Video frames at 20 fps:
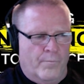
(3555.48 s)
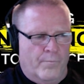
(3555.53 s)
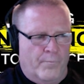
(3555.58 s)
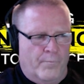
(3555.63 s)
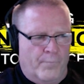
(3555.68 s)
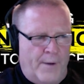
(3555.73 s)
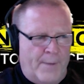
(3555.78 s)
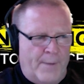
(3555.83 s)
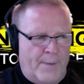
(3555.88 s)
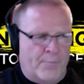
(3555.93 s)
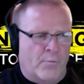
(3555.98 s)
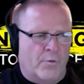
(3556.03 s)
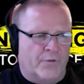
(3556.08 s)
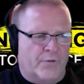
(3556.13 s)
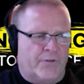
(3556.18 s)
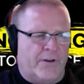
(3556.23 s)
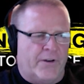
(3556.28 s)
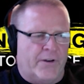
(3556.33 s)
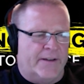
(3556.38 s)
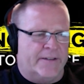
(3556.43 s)
people will
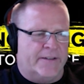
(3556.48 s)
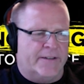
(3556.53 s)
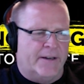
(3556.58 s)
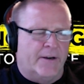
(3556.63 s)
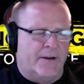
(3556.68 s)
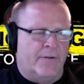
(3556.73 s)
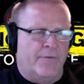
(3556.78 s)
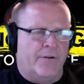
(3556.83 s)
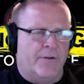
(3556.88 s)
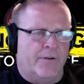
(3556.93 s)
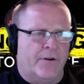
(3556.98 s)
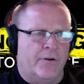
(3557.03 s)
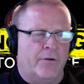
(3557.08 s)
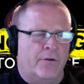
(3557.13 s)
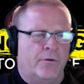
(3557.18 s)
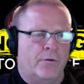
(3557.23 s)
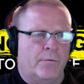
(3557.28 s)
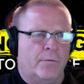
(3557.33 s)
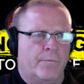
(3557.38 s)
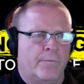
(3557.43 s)
see this
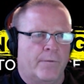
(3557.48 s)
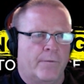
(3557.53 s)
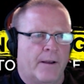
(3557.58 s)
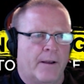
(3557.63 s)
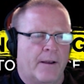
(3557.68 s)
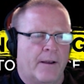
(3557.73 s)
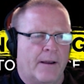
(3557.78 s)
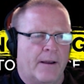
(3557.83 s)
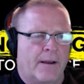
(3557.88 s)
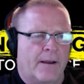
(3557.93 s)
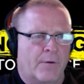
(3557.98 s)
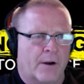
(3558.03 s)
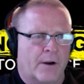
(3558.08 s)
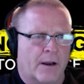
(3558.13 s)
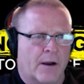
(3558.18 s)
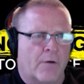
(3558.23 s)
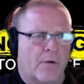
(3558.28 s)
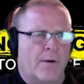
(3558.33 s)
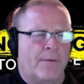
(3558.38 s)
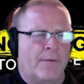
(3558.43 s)
interview. We're
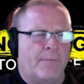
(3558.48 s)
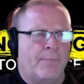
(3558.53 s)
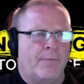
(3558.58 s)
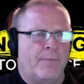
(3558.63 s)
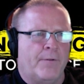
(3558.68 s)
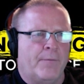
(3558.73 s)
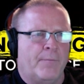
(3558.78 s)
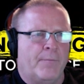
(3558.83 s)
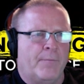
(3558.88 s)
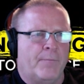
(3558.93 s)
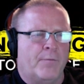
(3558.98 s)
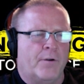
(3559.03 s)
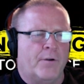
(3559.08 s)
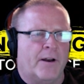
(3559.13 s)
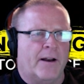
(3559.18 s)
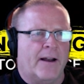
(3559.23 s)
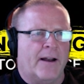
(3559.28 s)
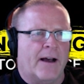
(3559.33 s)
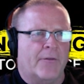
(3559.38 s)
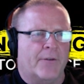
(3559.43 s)
going to put
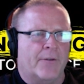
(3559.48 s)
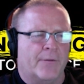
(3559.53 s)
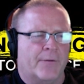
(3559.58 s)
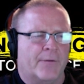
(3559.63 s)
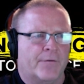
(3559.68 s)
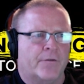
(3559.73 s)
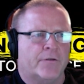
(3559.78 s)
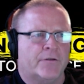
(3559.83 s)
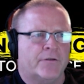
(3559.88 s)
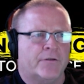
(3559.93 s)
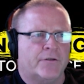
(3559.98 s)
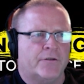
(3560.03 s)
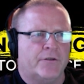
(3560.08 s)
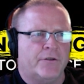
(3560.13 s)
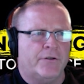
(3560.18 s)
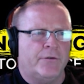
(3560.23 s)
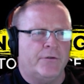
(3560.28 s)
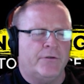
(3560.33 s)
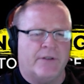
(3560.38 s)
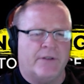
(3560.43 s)
it out the first
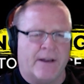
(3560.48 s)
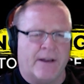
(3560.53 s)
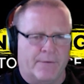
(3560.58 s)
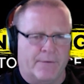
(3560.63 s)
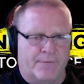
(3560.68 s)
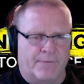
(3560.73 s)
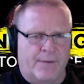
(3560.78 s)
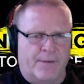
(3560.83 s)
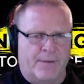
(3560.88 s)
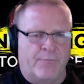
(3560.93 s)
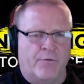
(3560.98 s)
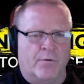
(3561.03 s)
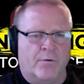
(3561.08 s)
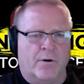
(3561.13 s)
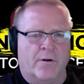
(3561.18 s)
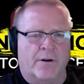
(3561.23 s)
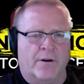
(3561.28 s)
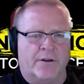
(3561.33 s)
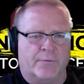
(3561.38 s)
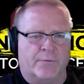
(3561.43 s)
Tuesday of
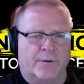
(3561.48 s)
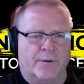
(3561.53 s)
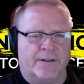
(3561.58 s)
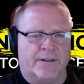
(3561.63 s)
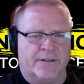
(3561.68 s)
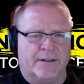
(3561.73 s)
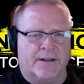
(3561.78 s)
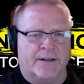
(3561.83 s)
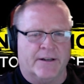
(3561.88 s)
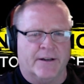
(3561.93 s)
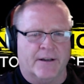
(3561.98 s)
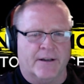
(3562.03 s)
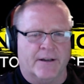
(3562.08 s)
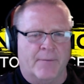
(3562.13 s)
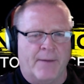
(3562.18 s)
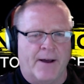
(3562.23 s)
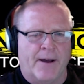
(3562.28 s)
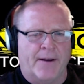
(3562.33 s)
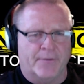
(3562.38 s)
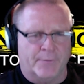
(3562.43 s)
February is when it's going to
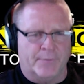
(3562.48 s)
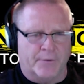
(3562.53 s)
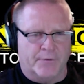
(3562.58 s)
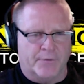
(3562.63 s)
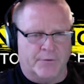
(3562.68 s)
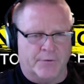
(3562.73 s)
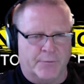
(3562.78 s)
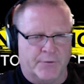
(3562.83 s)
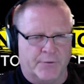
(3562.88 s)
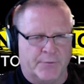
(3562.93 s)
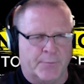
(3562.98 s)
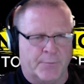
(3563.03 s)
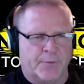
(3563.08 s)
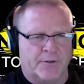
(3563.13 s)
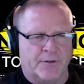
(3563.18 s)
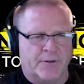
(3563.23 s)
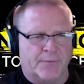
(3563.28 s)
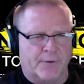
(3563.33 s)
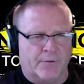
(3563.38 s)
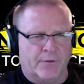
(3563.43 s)
come out. And it's for a
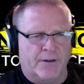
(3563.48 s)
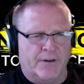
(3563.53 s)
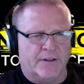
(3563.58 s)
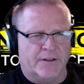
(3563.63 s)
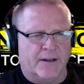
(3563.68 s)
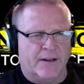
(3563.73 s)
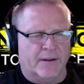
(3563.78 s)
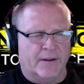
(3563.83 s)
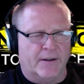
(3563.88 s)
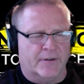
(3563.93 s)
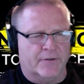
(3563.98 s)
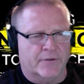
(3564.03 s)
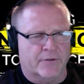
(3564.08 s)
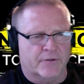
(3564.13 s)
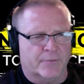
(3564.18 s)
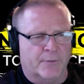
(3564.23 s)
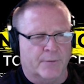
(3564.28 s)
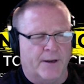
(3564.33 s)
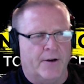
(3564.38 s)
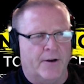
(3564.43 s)
specific reason I'll
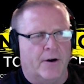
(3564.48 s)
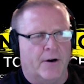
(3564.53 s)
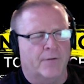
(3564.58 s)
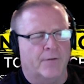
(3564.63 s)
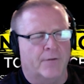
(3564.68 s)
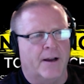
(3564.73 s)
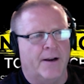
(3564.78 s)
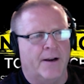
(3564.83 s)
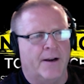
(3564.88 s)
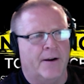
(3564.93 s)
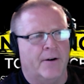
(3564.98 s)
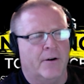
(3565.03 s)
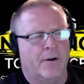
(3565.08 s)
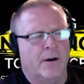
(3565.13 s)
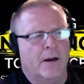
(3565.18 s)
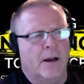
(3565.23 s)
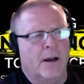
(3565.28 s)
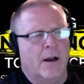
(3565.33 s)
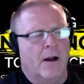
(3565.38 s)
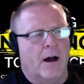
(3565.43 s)
explain to you offline here
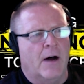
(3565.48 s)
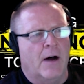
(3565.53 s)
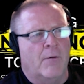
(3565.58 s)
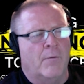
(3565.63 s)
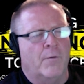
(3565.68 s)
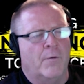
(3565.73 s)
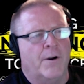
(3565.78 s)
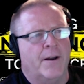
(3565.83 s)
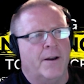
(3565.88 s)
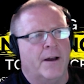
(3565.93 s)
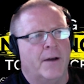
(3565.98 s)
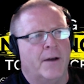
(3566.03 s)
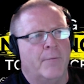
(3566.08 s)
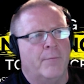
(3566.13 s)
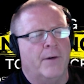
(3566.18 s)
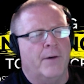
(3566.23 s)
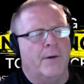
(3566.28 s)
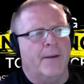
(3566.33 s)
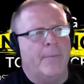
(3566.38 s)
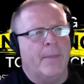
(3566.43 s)
when we're done.
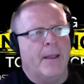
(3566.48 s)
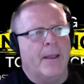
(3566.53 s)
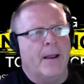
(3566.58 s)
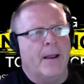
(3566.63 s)
But